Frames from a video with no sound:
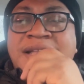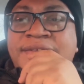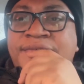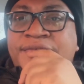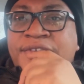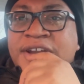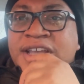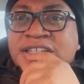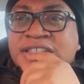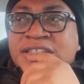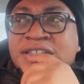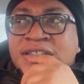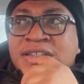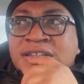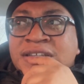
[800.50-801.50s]

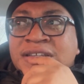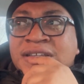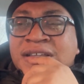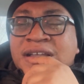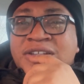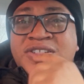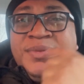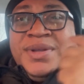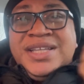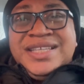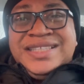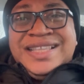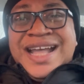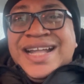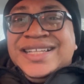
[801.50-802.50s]
Fresh? So many
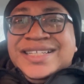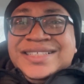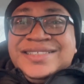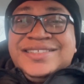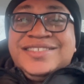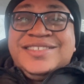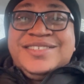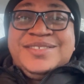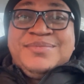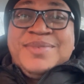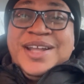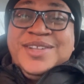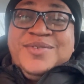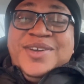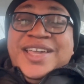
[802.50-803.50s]
daddies,
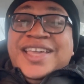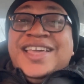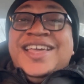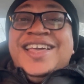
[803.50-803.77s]
by the way,